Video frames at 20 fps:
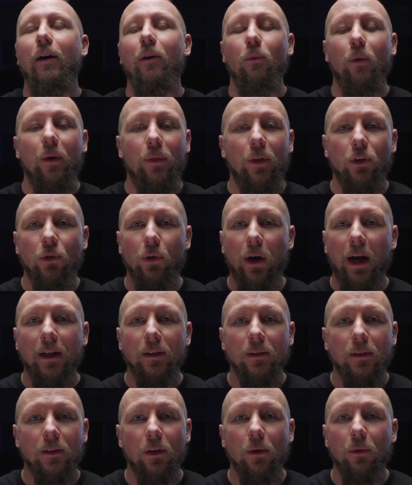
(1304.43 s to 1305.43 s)
With a
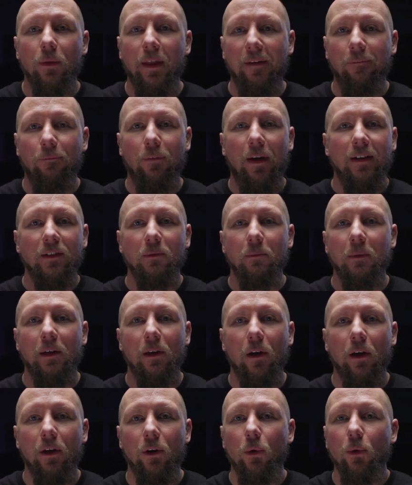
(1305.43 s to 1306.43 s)
trans tune, that 5-speed
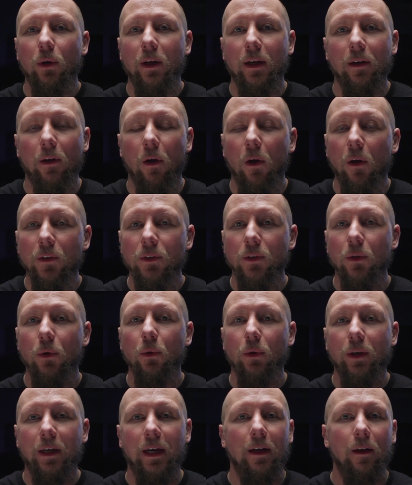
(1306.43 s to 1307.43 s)
auto can
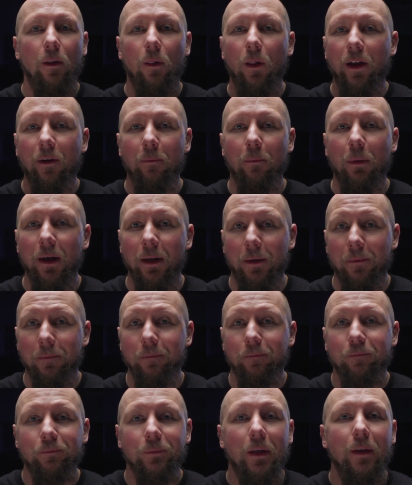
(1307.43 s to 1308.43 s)
also kick a lot of butt.
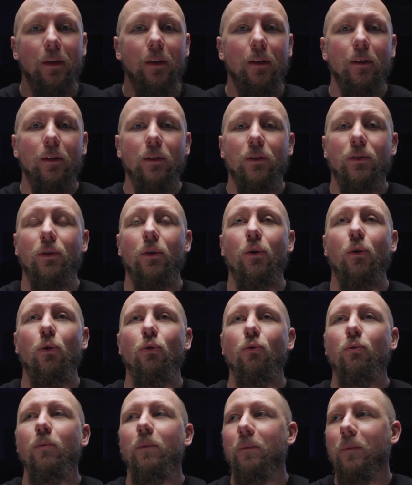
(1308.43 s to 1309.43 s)

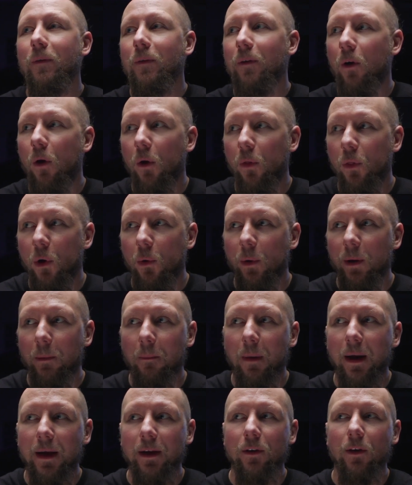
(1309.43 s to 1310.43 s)
So although it
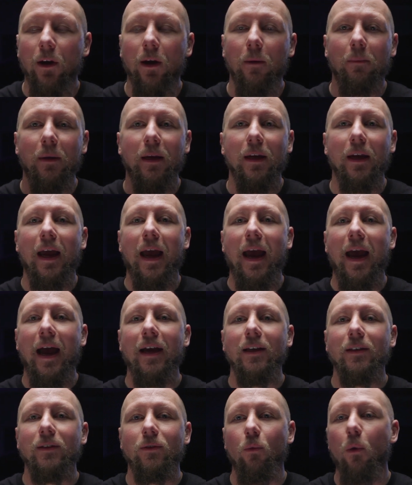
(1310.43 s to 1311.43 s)
might not be
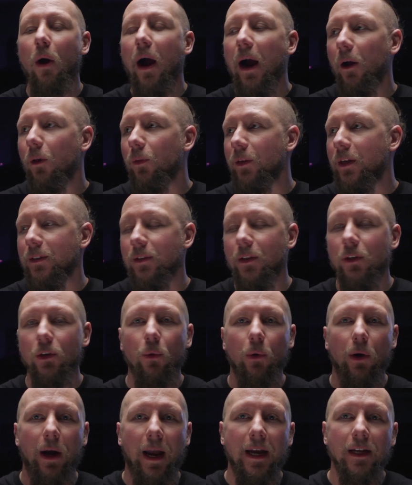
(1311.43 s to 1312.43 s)
as wild as the
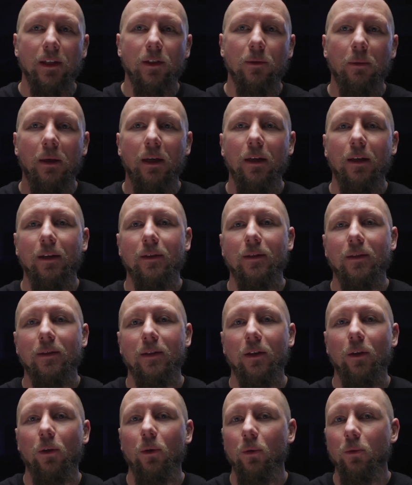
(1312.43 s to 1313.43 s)
newer 8-speed, it
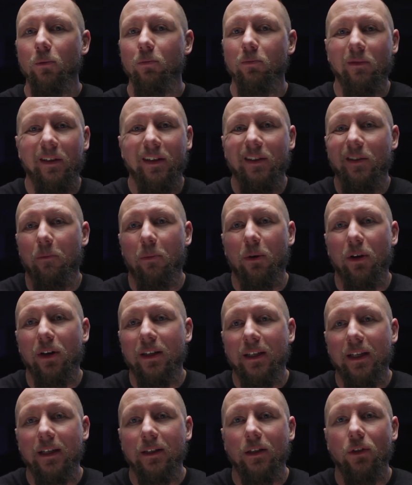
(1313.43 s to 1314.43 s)
still is a pretty
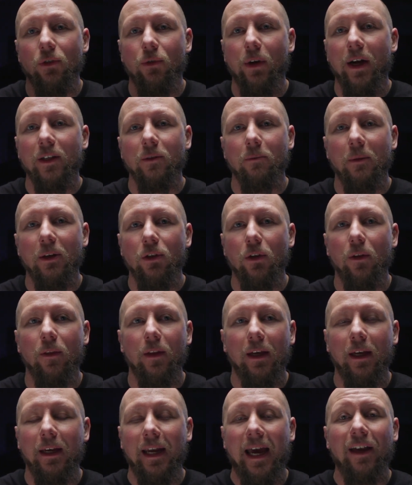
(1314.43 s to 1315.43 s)
decent transmission
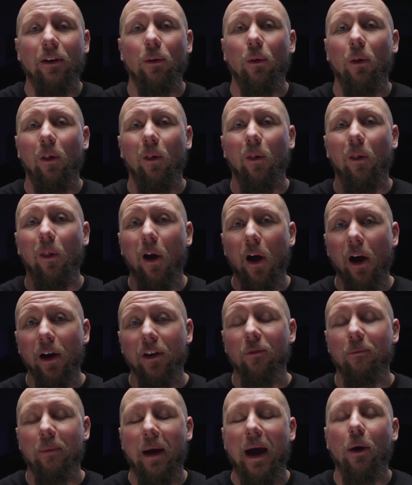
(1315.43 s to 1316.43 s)
that can handle a lot
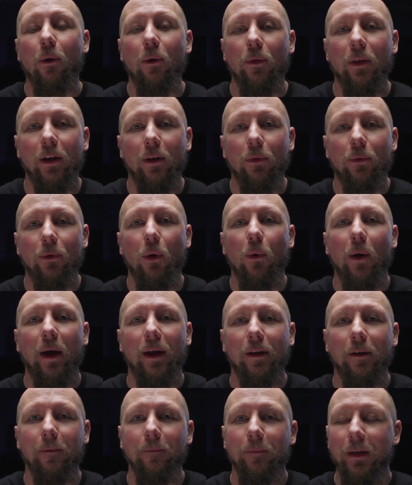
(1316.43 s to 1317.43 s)
of power that you throw
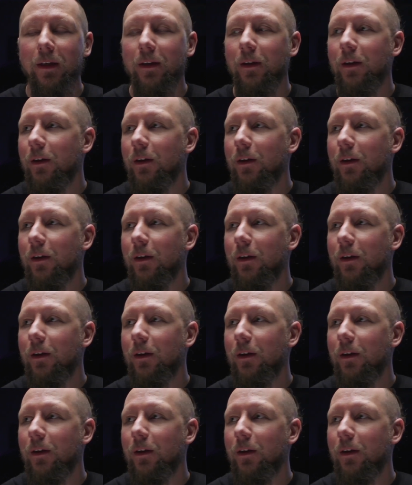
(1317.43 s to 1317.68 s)
at it.